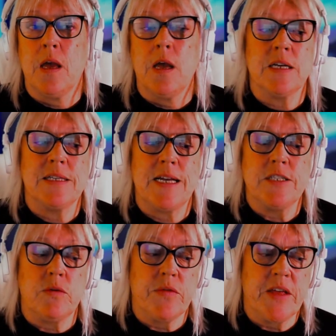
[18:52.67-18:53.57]
Because I
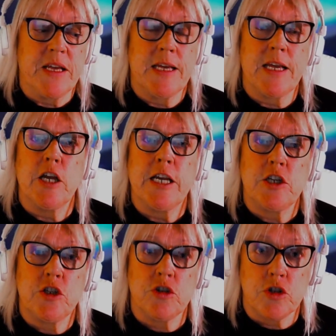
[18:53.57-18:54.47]
don't think it
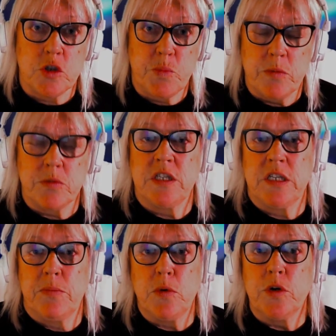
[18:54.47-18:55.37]
should just be up to the
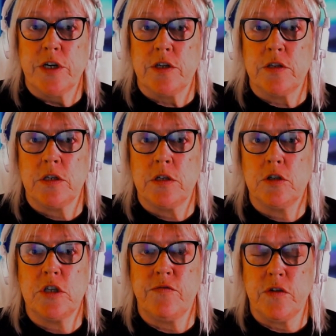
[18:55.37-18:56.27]
debunkers
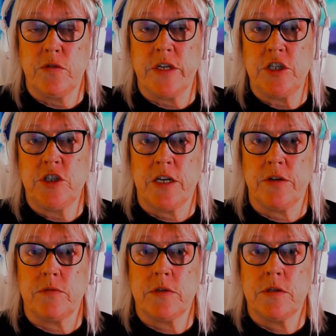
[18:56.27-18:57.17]
to view these
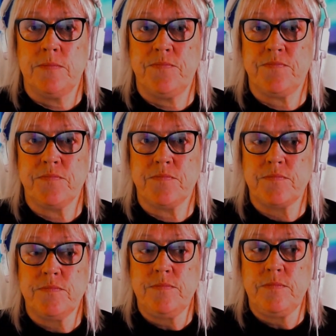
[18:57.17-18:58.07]
channels.
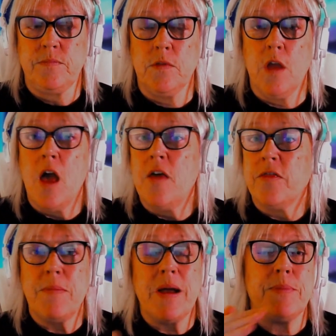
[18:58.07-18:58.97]

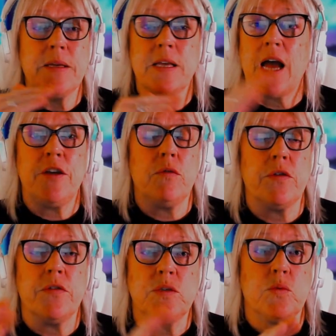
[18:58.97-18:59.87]
There might be, I know
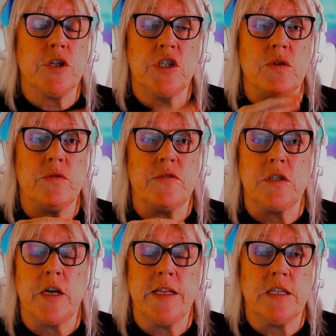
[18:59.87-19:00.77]
that there's 1 or 2 in the